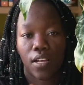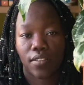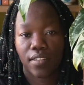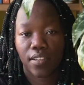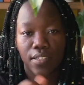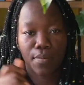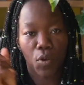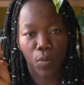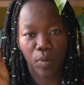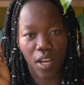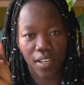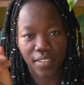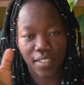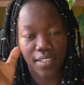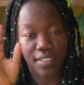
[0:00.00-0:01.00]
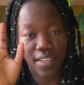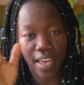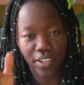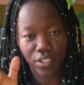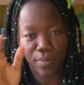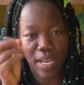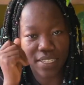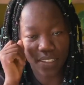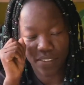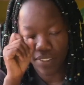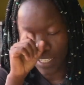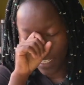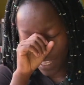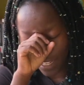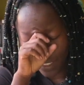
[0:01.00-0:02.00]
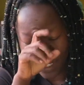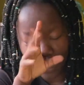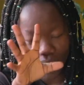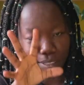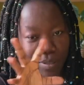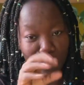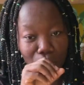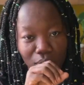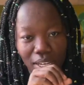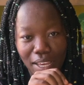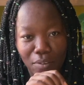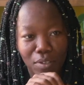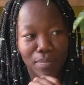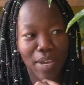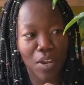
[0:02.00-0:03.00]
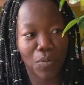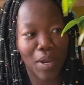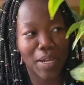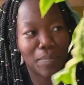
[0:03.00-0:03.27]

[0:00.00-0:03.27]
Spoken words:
and small planters, and you must have seen that today. So like with my white